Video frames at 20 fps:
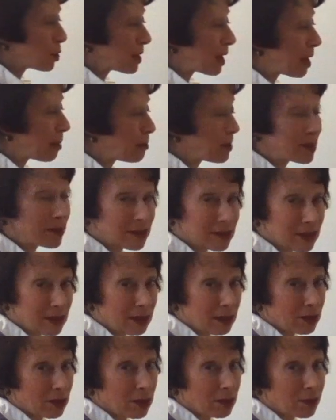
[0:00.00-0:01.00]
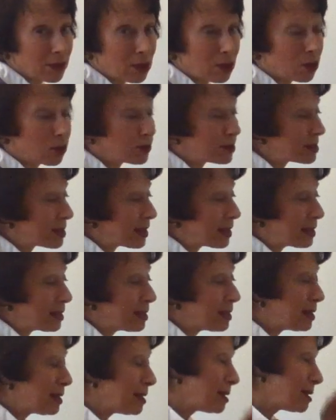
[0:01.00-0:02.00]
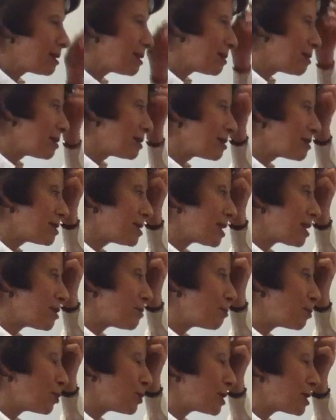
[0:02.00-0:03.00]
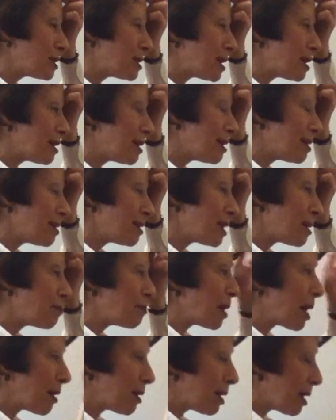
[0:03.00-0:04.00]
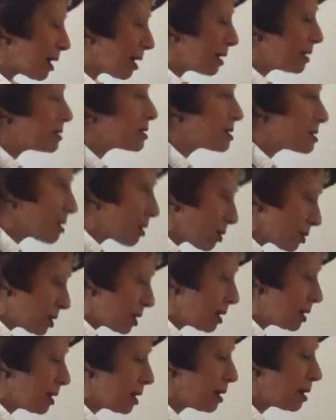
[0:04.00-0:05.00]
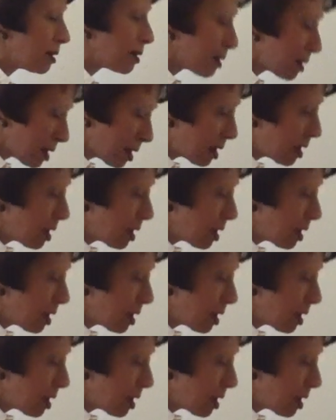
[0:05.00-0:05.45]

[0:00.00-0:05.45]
what happens here, because he didn't put the bar line starting here.